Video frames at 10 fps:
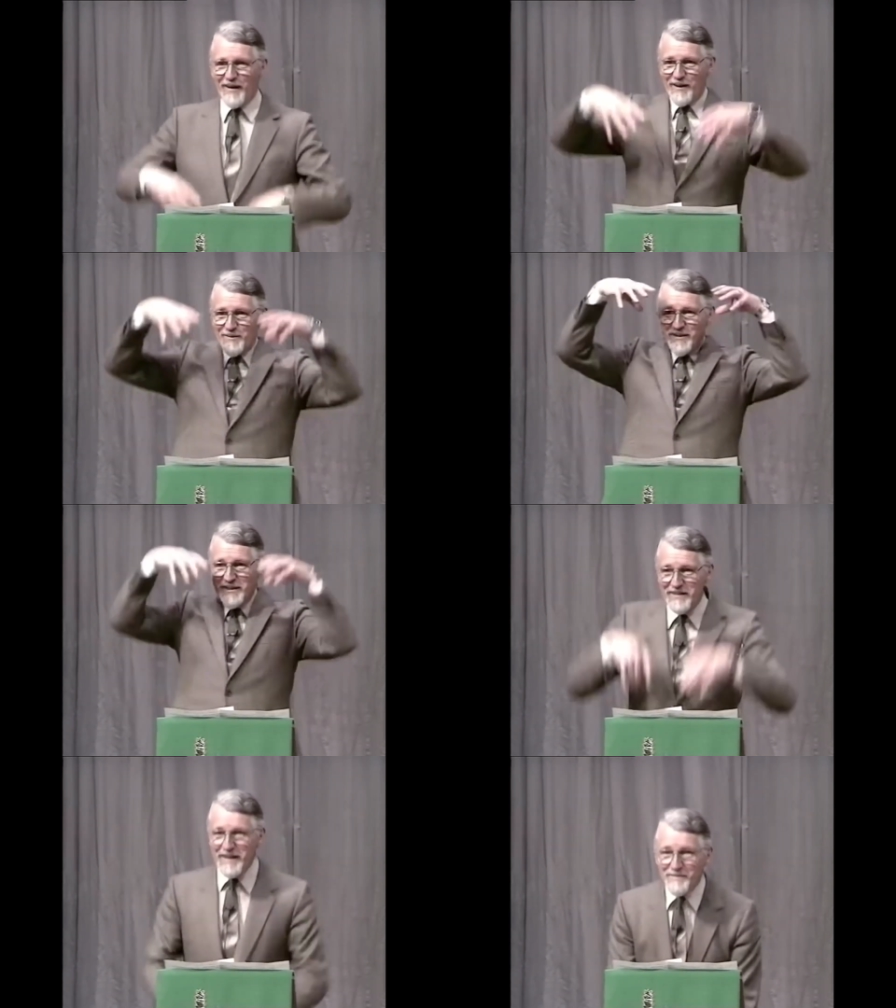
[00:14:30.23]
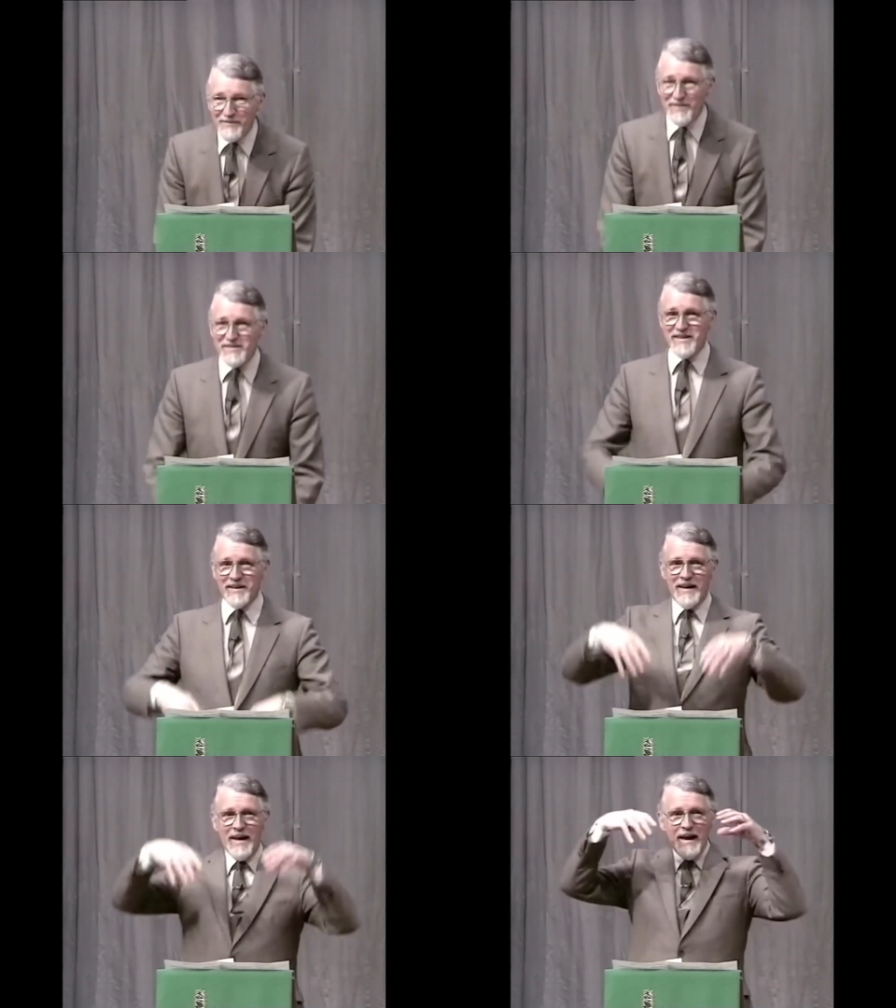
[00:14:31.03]
Father, in the name of the
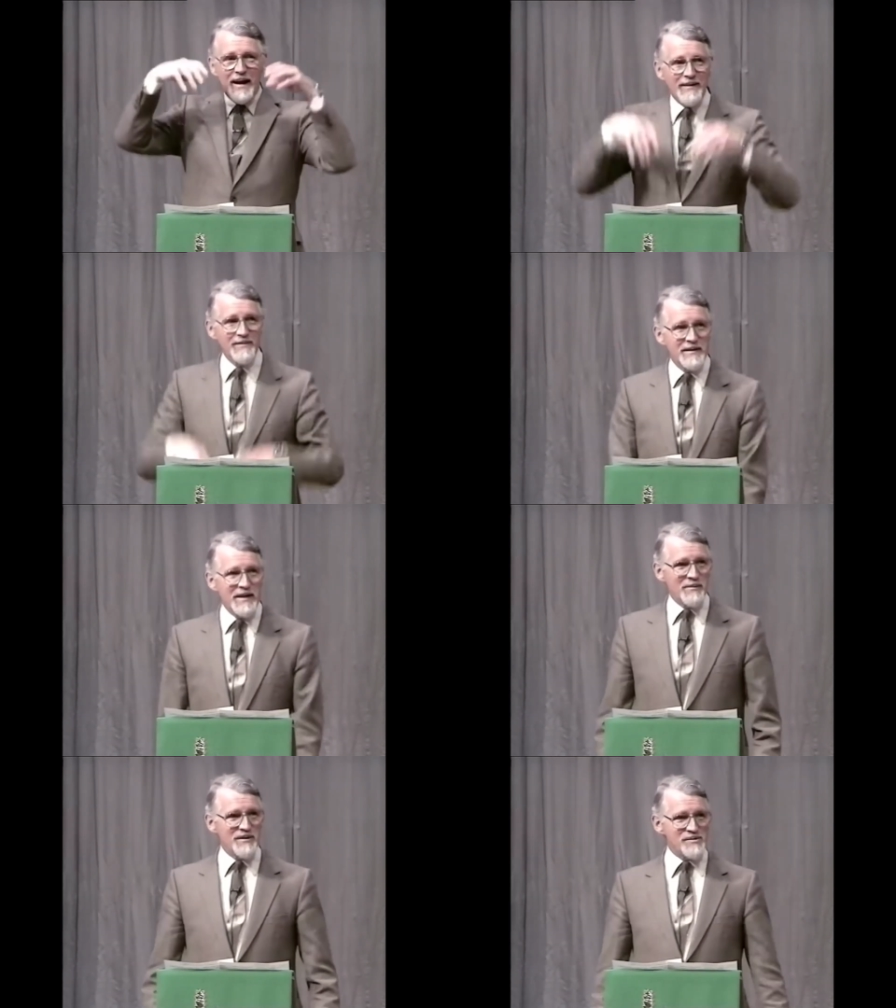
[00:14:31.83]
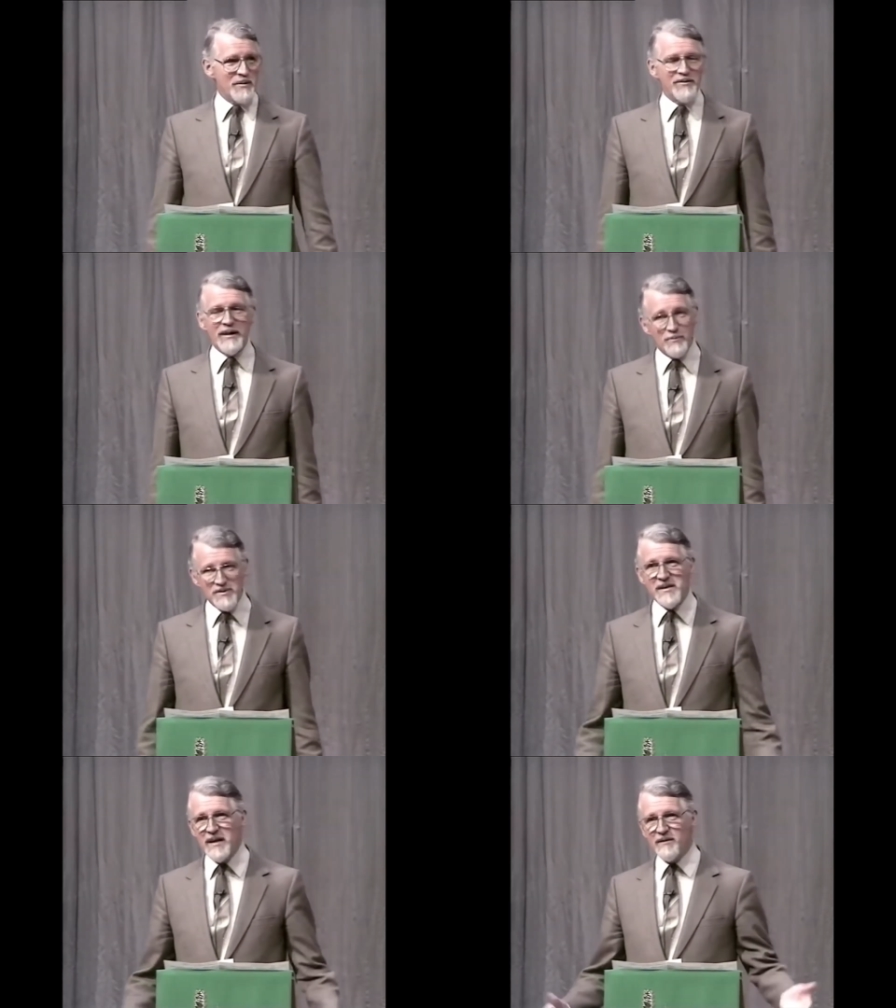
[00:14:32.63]
Son, and in the name of the Spirit. That
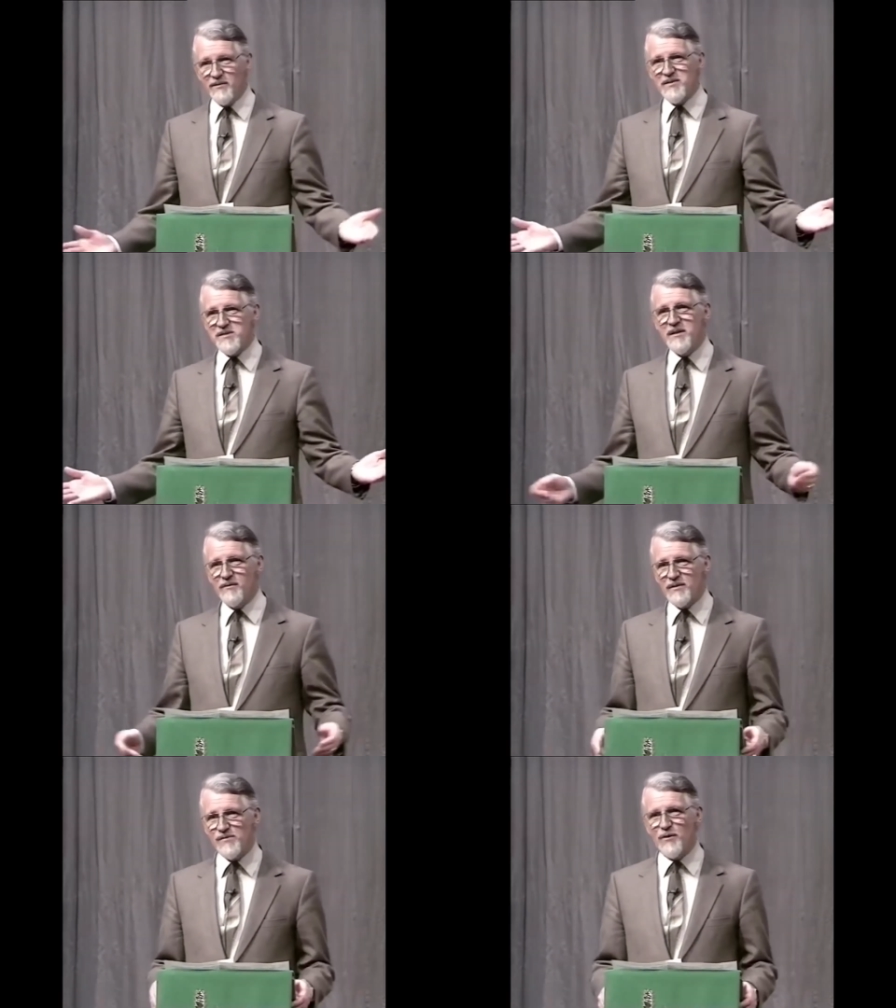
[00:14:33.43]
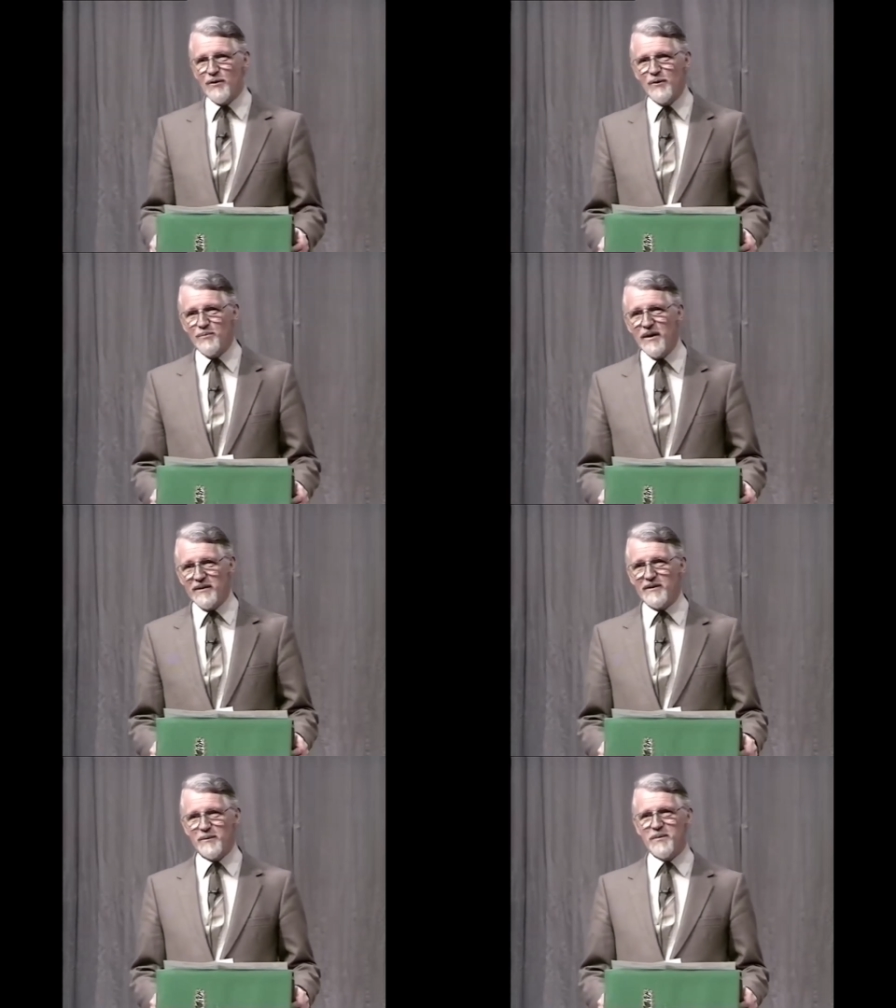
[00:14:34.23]
was the end of the service for all
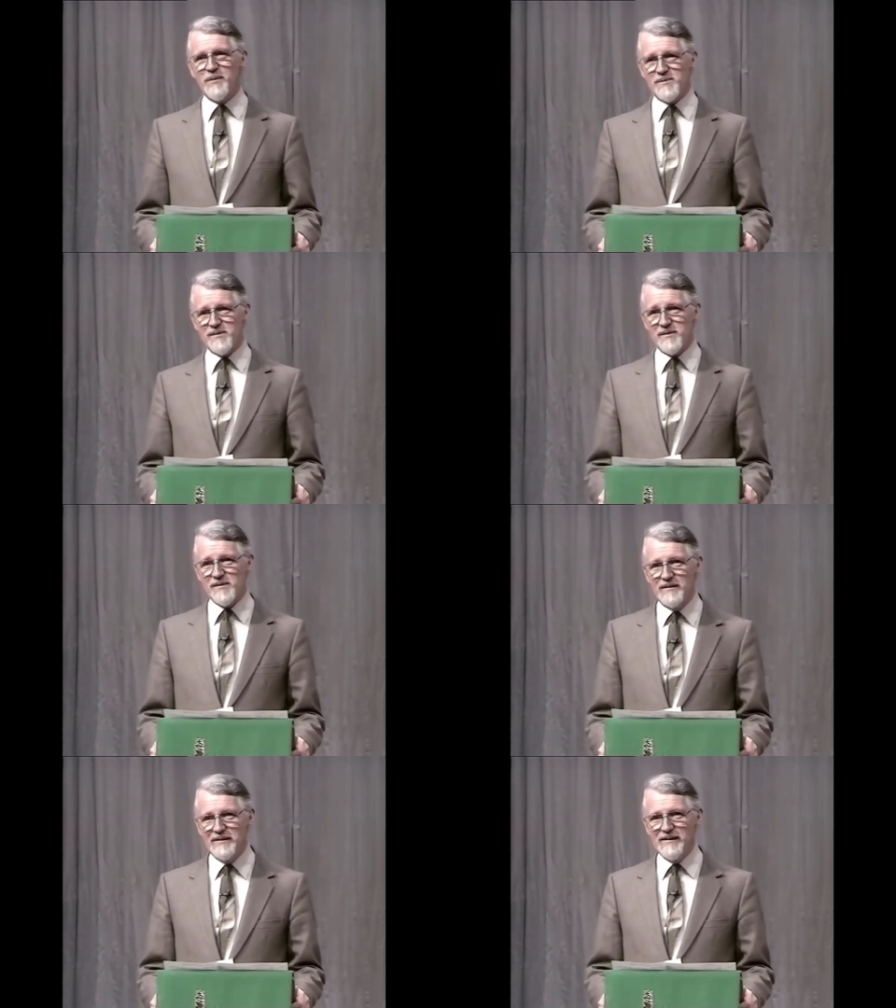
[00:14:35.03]
practical purposes.